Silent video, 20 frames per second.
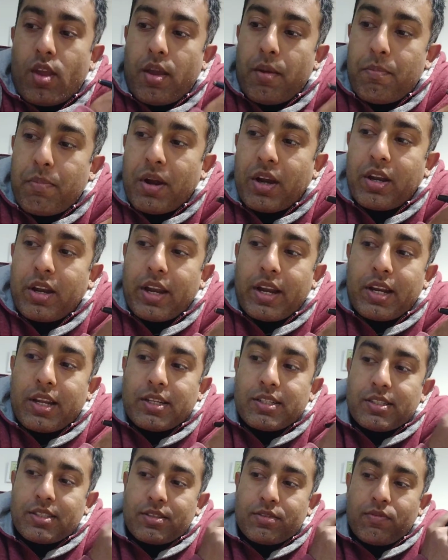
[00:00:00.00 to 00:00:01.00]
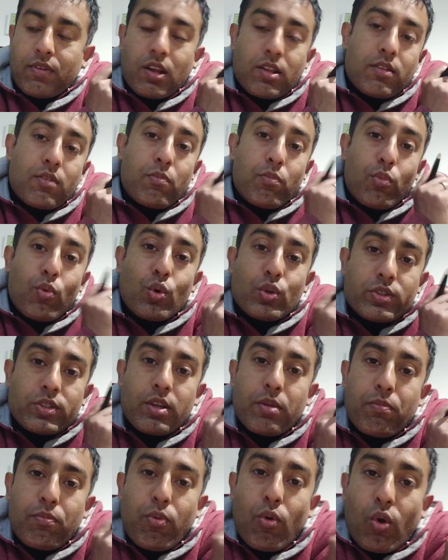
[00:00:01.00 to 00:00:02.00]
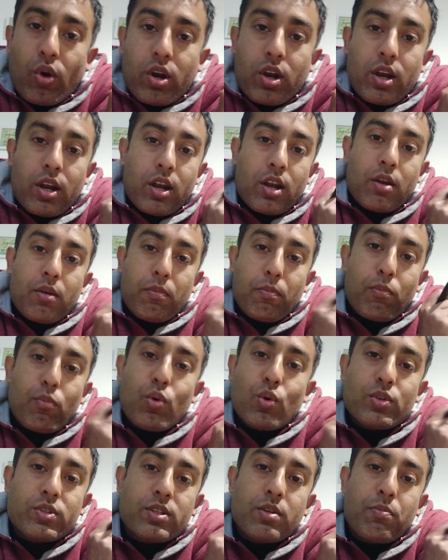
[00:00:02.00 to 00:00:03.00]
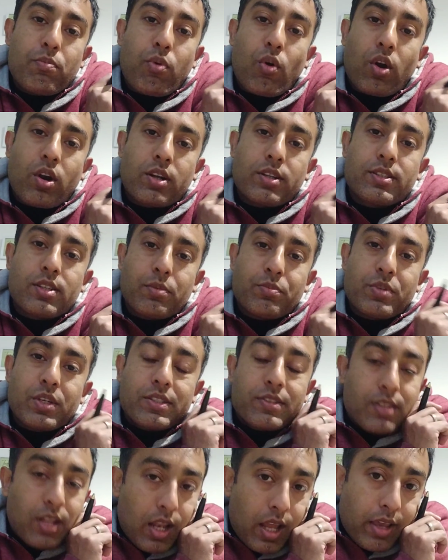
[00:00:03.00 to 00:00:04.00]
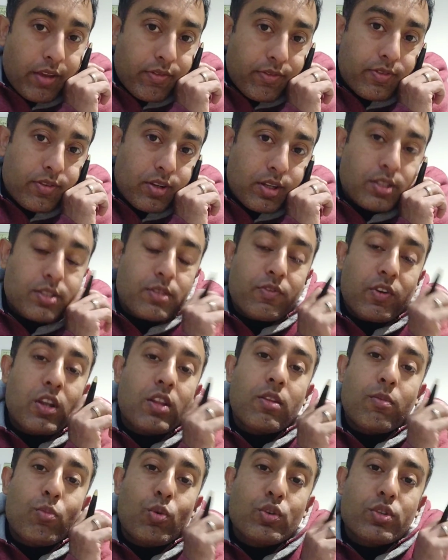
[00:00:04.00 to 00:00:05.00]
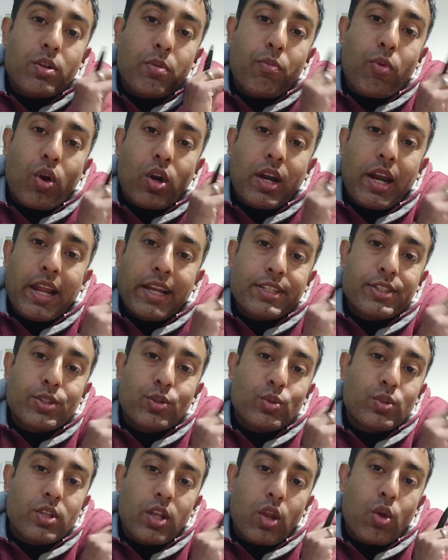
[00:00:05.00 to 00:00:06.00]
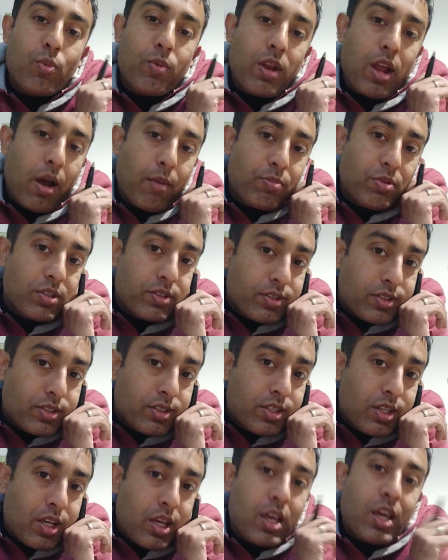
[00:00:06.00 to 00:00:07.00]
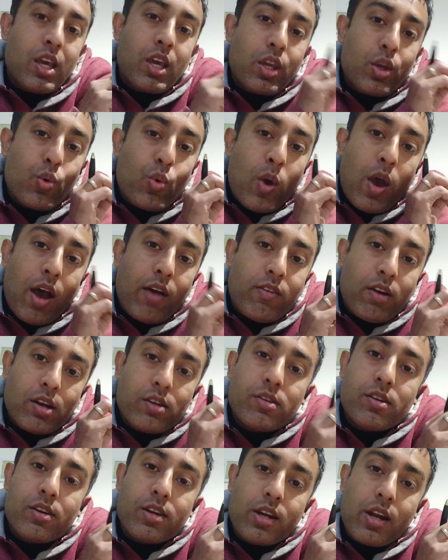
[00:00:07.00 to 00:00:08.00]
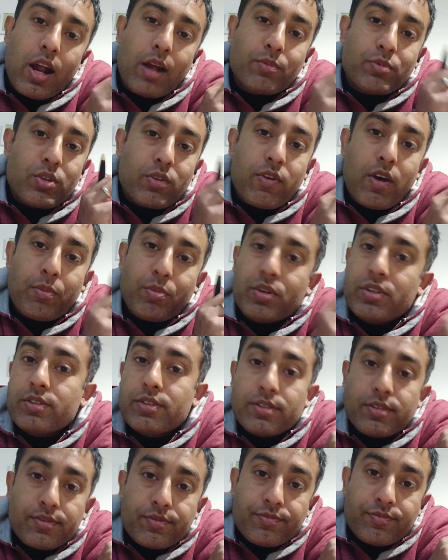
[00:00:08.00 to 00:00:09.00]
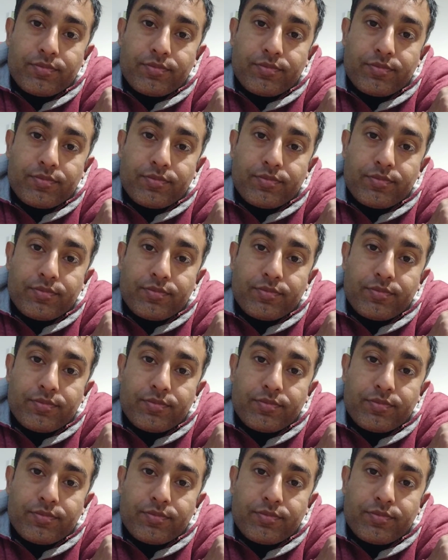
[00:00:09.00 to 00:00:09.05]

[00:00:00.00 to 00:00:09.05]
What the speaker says: but it is one of the most important subjects in life. It's one of the most important issues in human happiness. You have 100 grams of happiness.